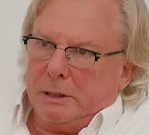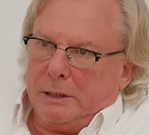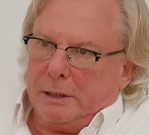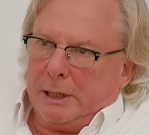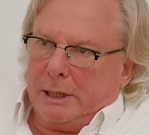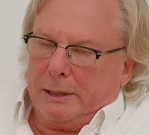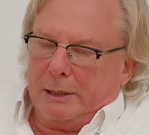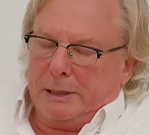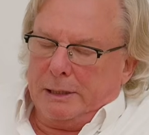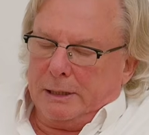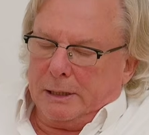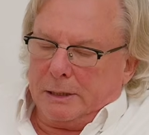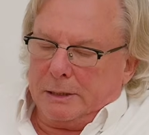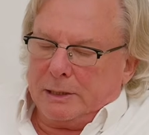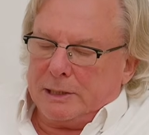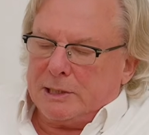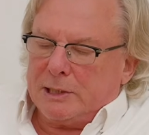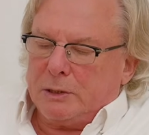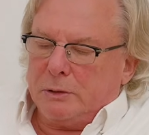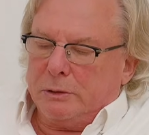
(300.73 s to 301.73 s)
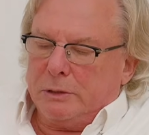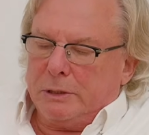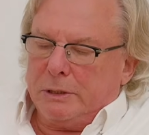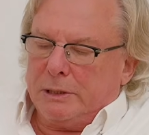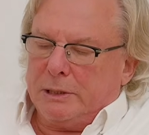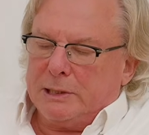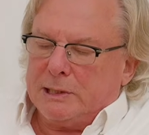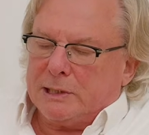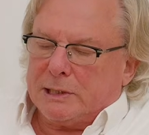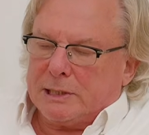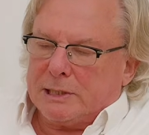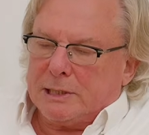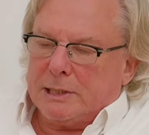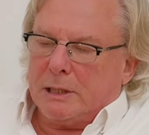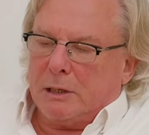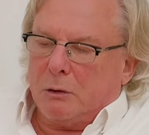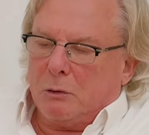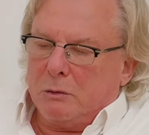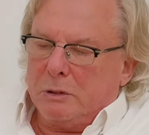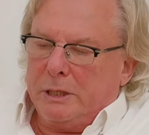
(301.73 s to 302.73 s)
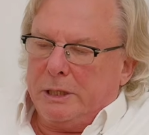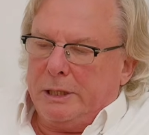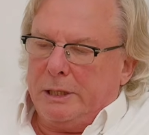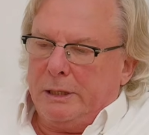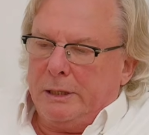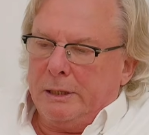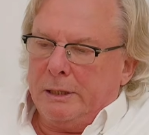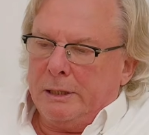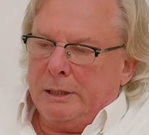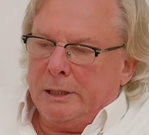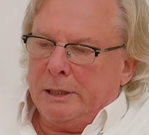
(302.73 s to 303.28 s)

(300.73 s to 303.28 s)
I understood this doesn't only